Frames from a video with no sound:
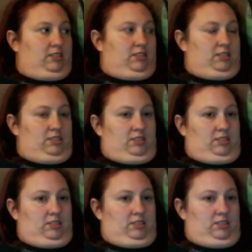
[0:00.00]

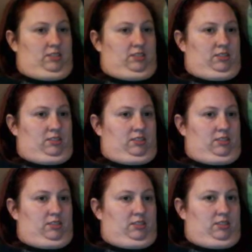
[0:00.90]

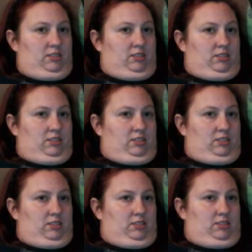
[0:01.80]

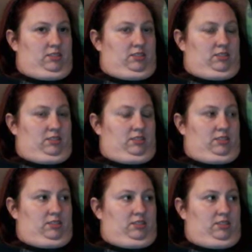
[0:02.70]

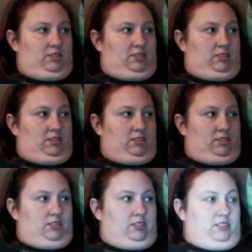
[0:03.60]

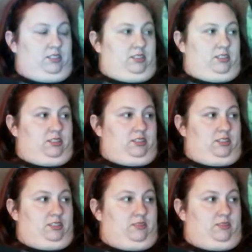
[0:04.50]
This person isn't speaking.